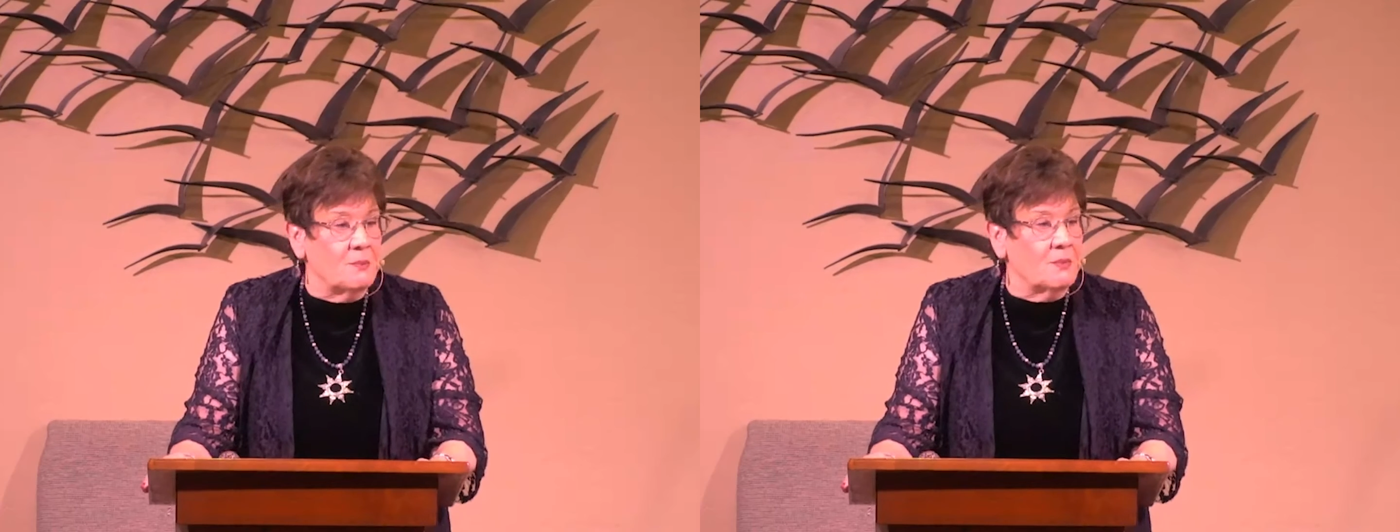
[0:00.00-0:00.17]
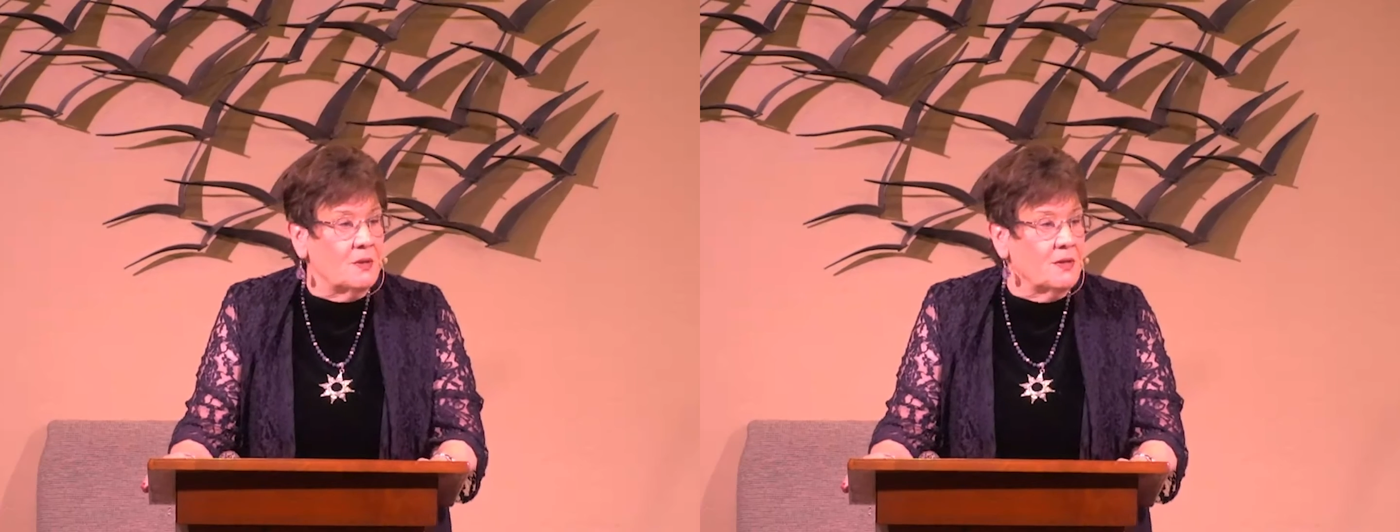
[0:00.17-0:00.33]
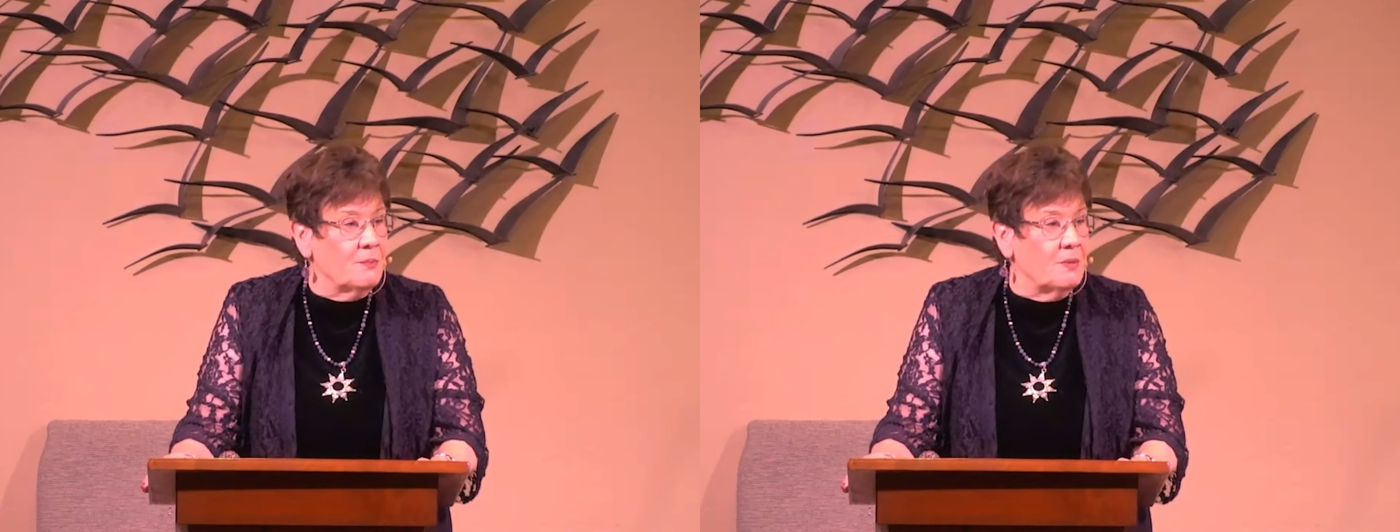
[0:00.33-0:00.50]

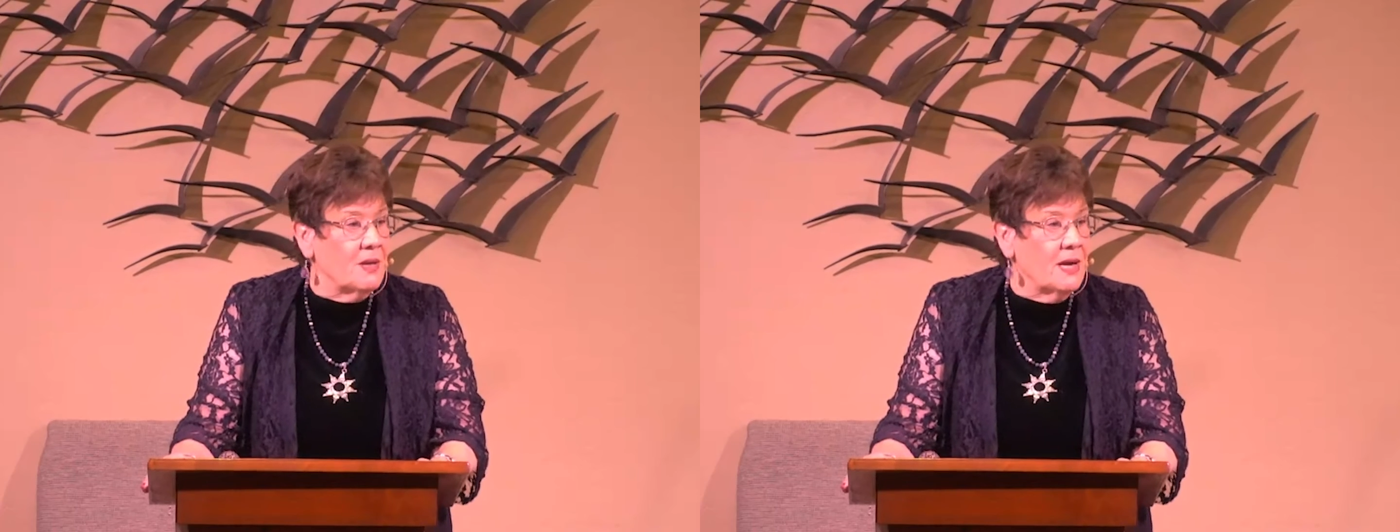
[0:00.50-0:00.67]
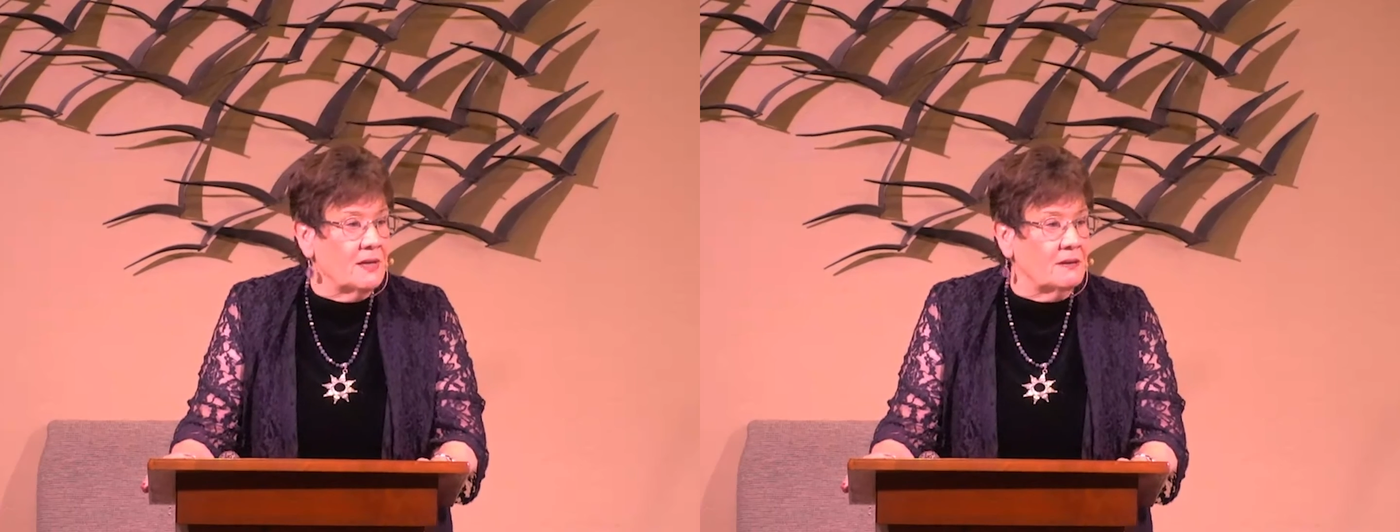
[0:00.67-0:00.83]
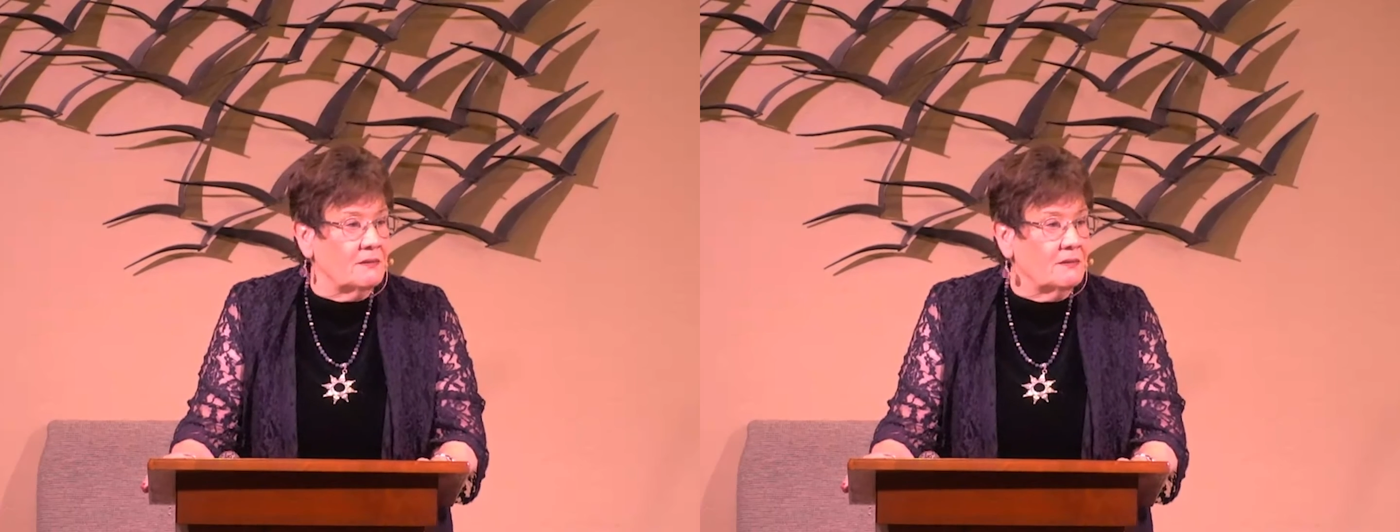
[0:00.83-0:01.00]
people on the
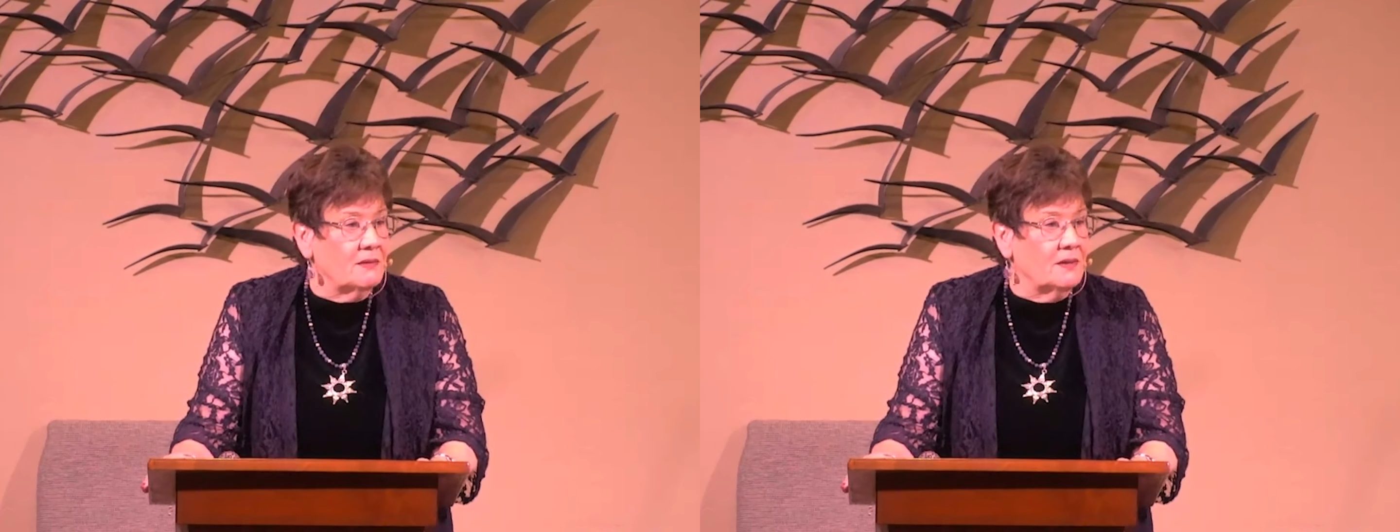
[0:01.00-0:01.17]
planet.